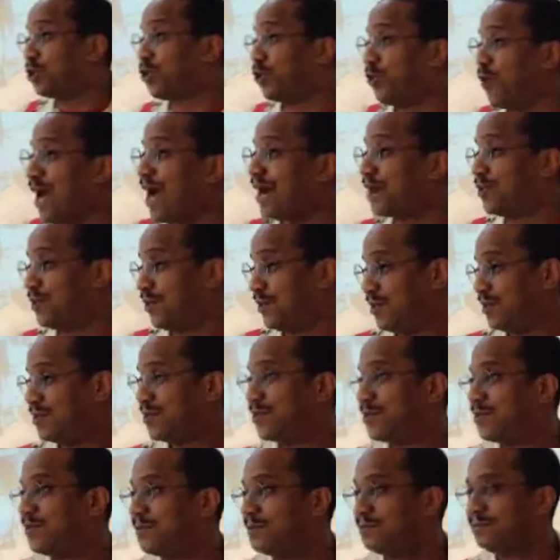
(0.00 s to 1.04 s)

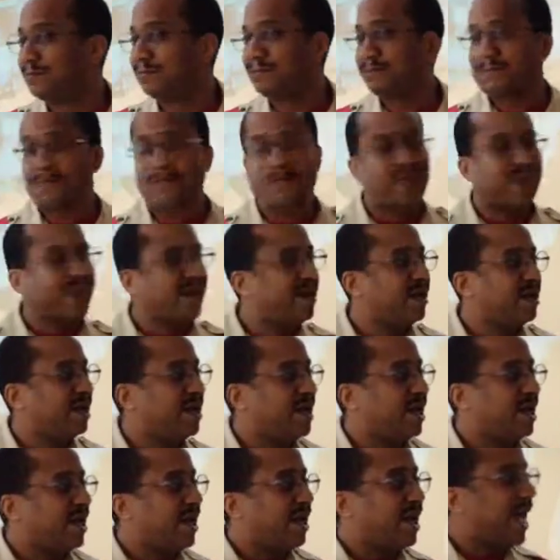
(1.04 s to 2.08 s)
tractors.
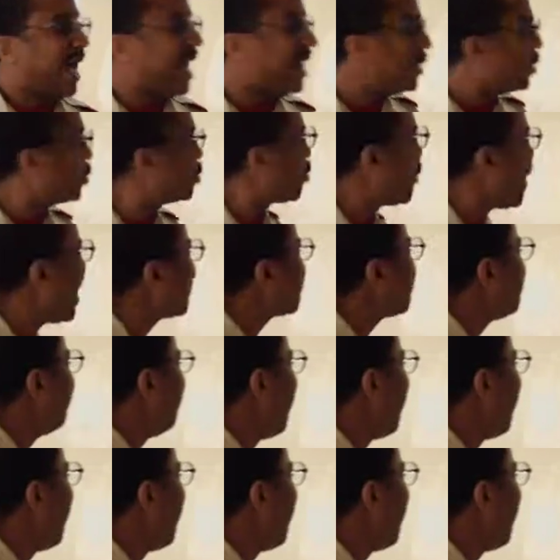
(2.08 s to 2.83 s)
And the tractor